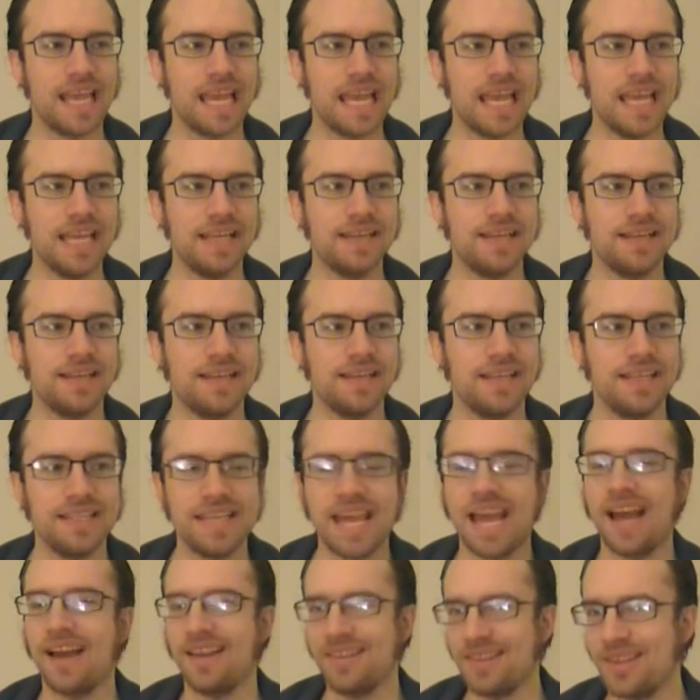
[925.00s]
it,
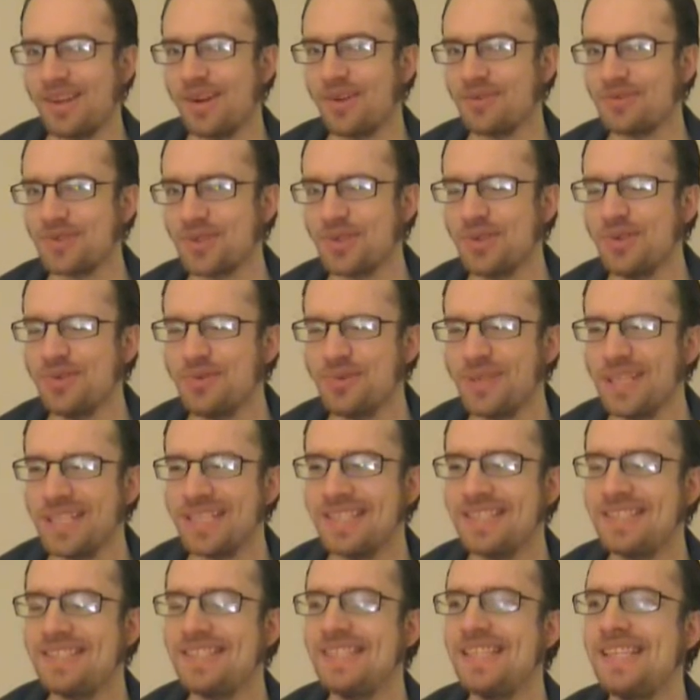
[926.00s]
yeah, you know, so you
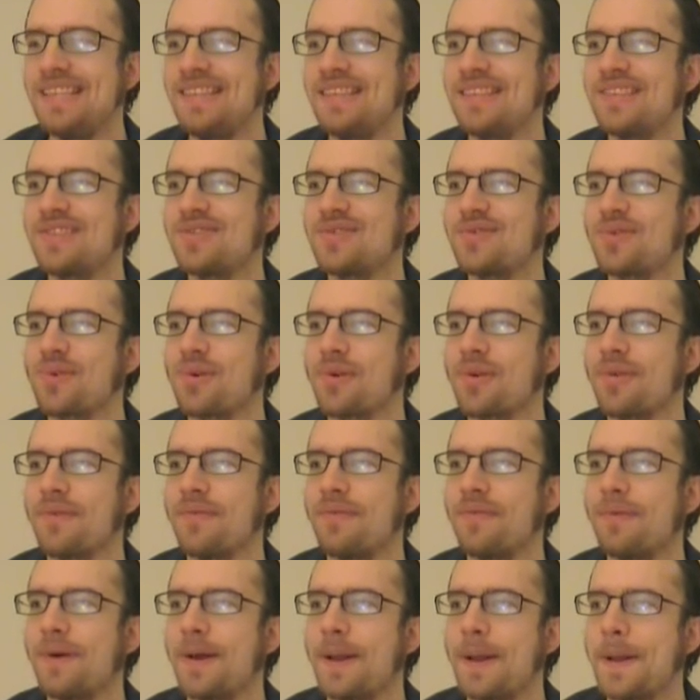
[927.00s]
really see this sort
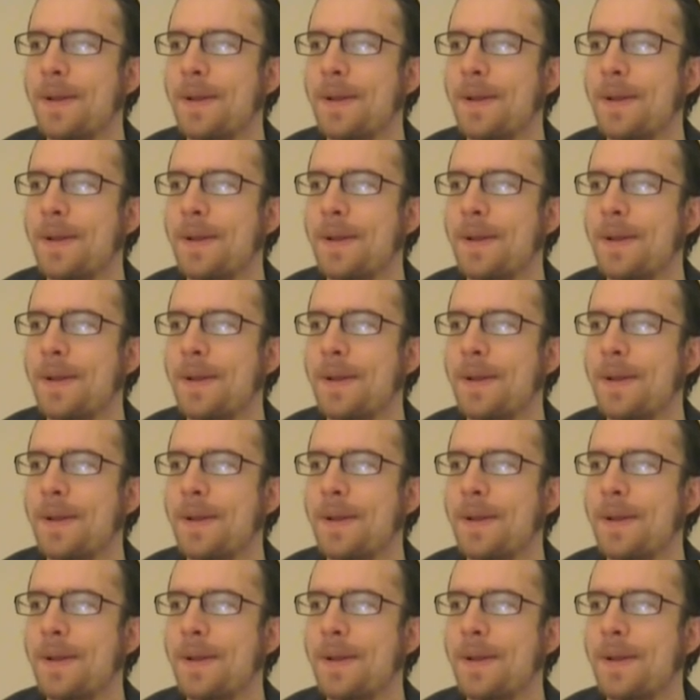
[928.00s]
of,